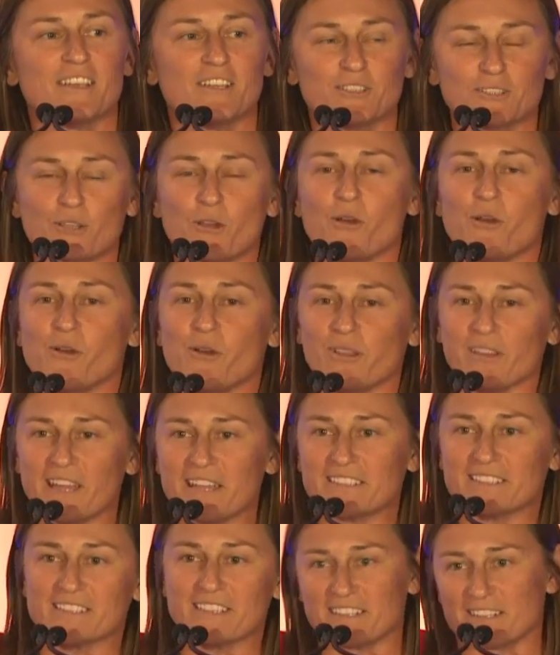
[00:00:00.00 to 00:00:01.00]
So
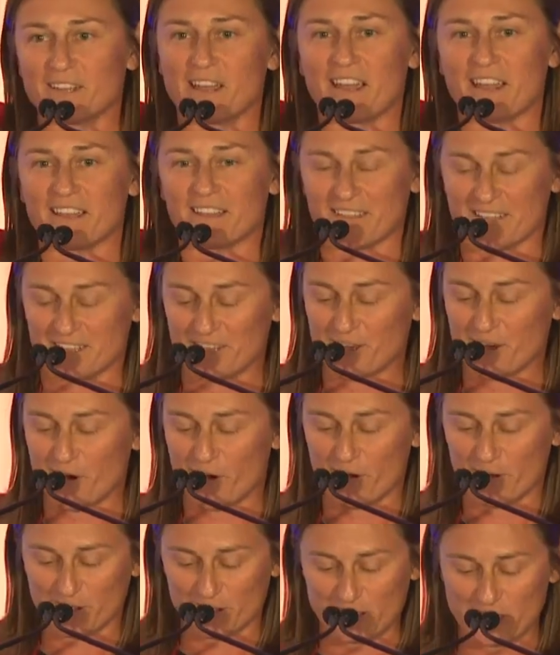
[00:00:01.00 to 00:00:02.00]
I
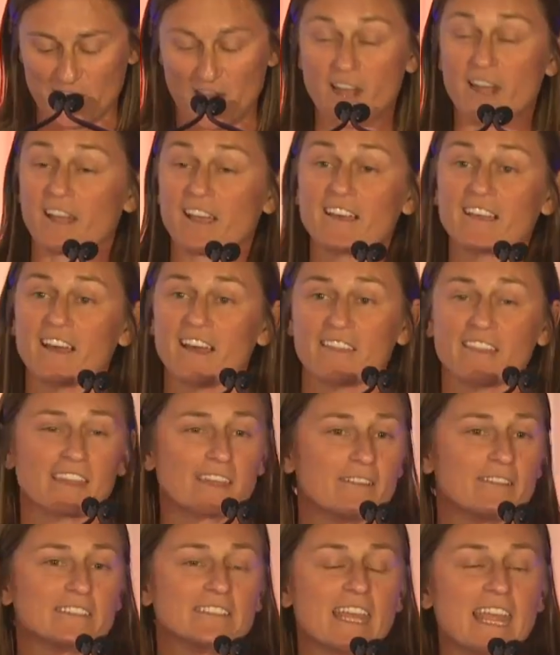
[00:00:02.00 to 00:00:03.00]
was young. I think
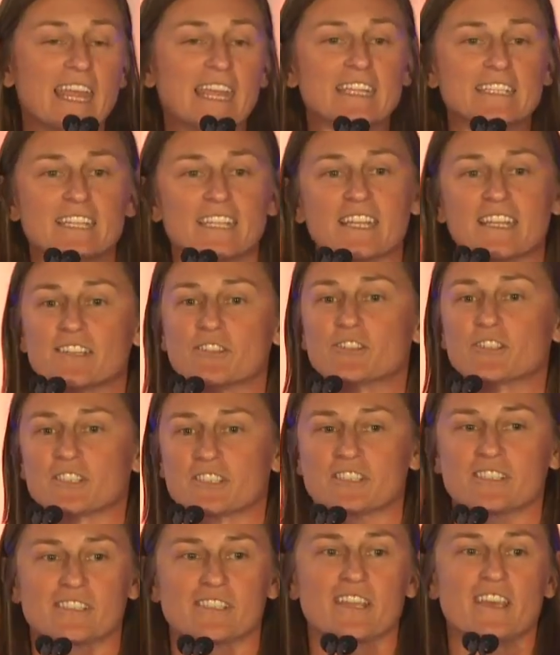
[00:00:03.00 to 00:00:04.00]
I was 18,
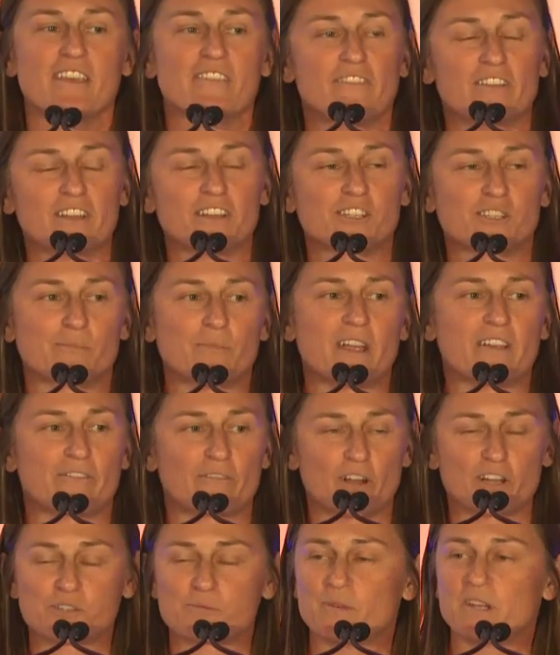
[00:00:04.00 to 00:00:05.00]
just finished my
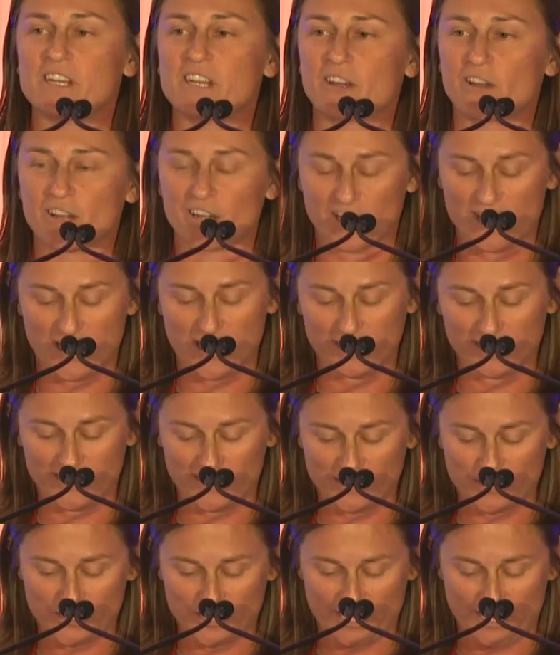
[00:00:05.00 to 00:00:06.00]
freshman year in
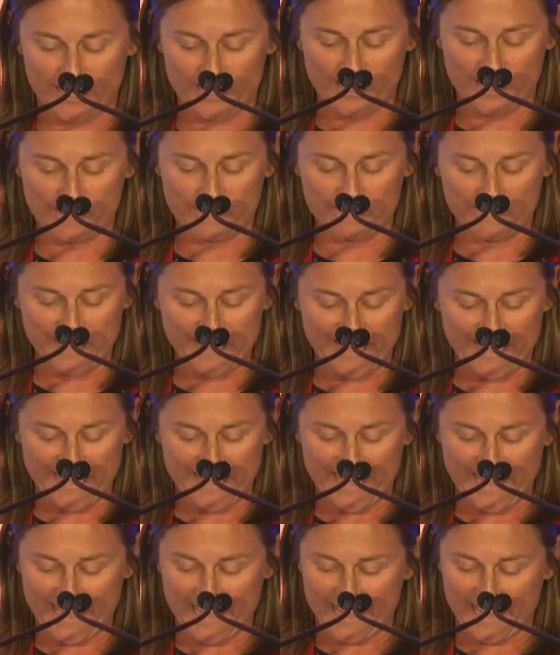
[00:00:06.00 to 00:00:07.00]
college.
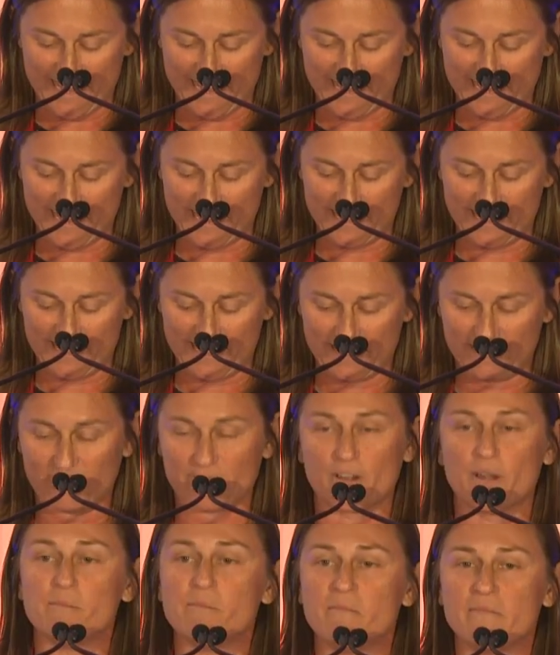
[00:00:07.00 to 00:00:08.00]
And
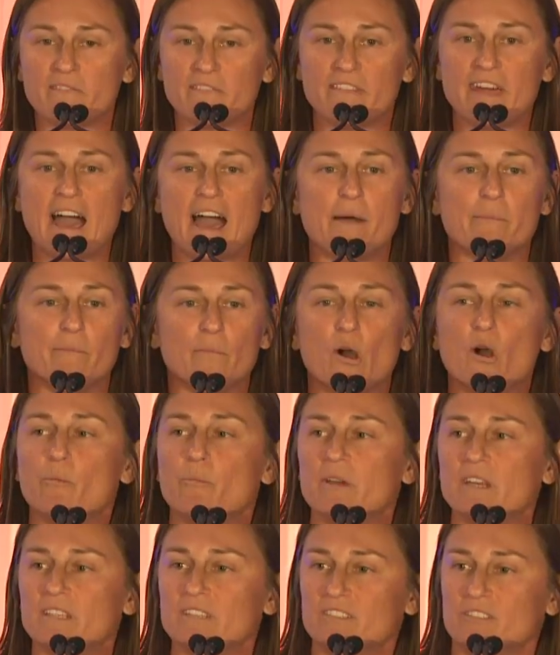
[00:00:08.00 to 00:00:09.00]
from that
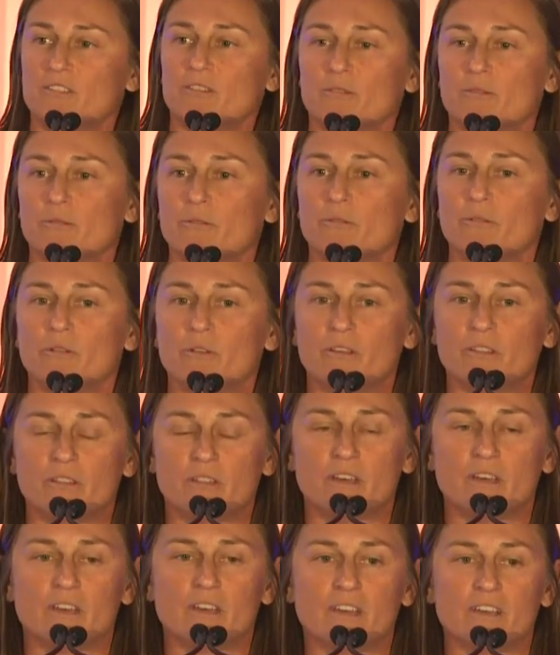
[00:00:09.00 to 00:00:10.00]
moment to
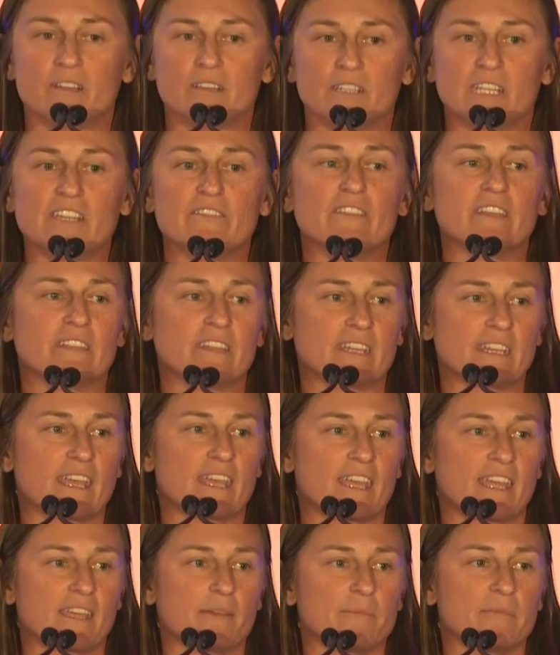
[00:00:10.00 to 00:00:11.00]
leaving the
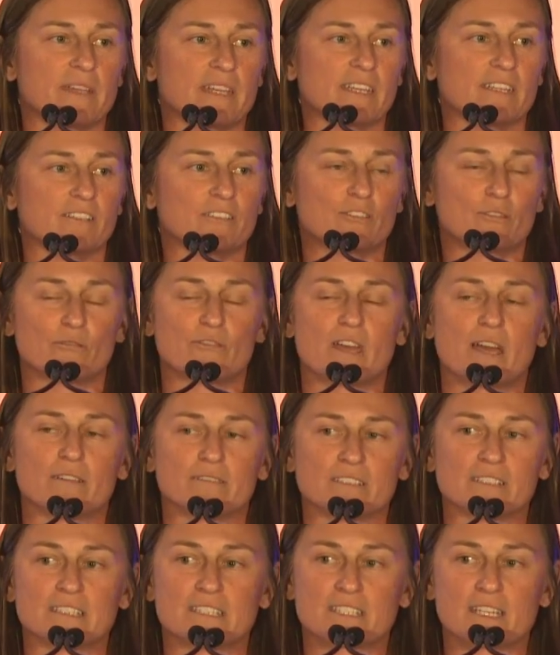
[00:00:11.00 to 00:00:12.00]
game in
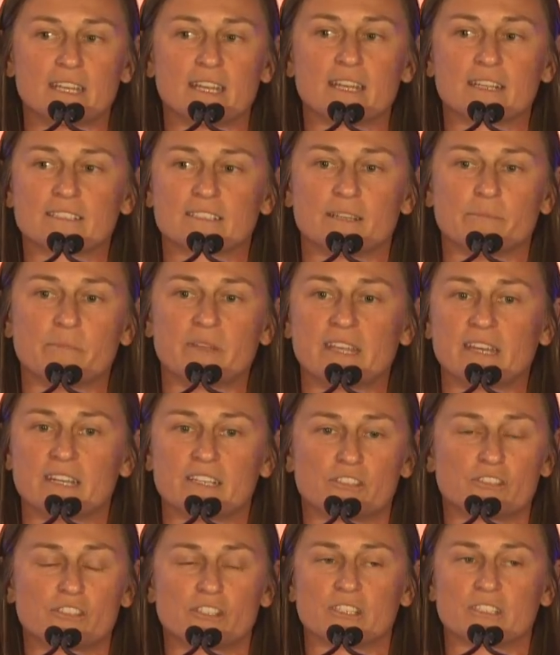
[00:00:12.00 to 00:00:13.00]
2006, I mean,
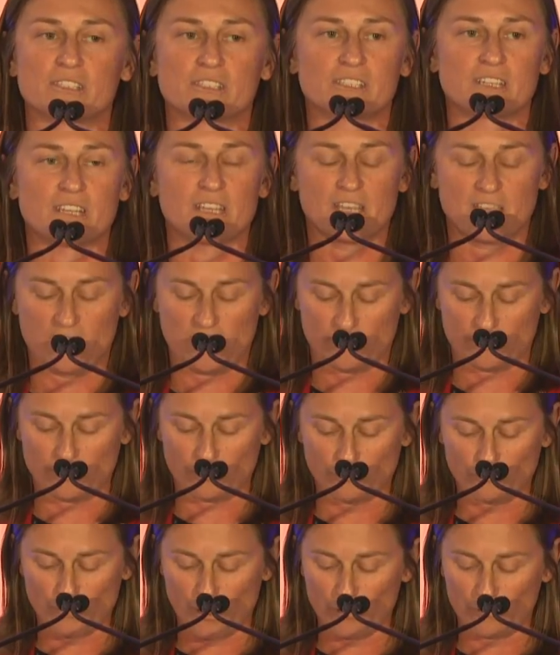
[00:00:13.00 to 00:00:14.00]
it's just, the
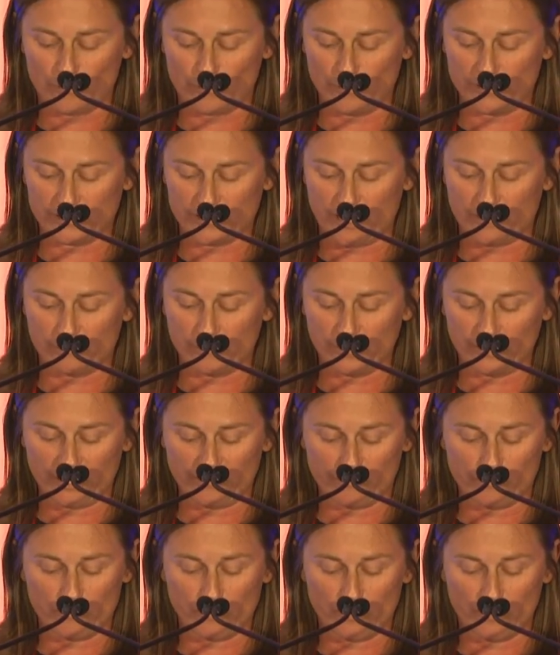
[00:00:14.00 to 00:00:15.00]
growth was
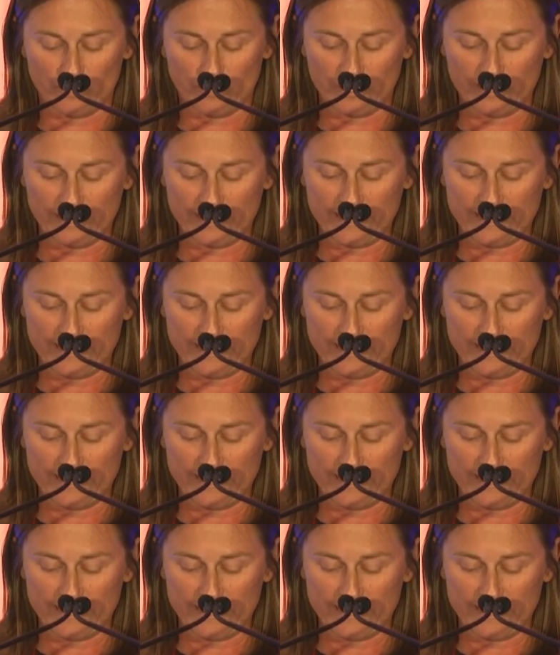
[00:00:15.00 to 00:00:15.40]
unbelievable,